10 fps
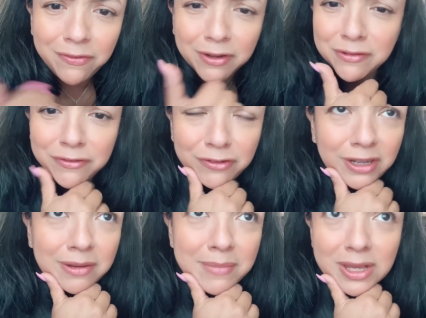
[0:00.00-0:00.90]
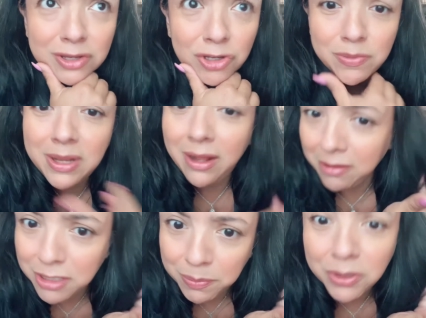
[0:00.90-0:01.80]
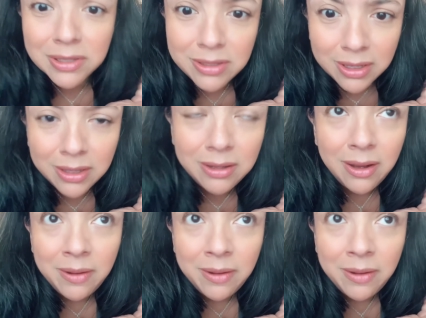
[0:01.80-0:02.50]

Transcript: feel free to message me like this person did.